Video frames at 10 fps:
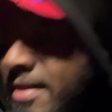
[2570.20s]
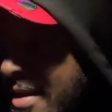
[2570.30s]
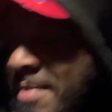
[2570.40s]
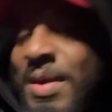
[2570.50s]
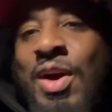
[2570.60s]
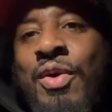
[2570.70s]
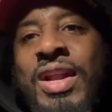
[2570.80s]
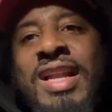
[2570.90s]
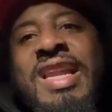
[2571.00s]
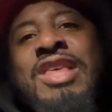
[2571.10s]
Let me go in
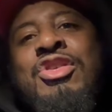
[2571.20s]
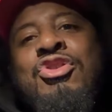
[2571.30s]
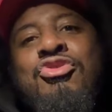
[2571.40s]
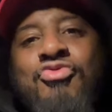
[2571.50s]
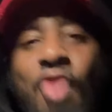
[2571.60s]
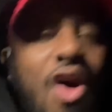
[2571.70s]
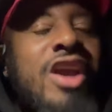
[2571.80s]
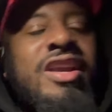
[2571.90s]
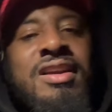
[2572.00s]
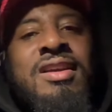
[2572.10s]
and
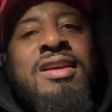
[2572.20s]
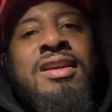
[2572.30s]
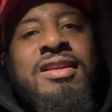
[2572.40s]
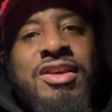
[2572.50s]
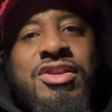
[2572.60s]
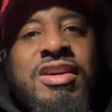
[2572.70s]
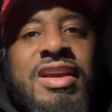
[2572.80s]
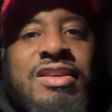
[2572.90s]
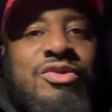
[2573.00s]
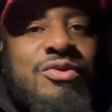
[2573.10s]
destroy this
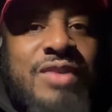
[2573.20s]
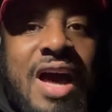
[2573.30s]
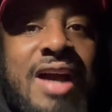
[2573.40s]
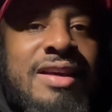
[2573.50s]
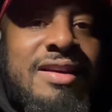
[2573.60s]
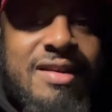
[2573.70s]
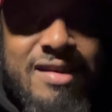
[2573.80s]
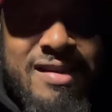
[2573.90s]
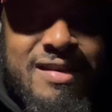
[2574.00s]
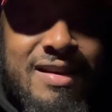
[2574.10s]
chicken souvlaki.
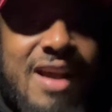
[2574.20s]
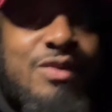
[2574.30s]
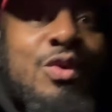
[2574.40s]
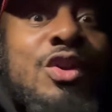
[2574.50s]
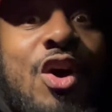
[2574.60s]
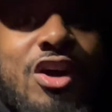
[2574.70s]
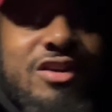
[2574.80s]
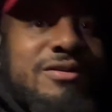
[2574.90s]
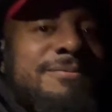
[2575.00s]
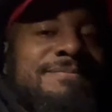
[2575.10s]
Guys, we talk.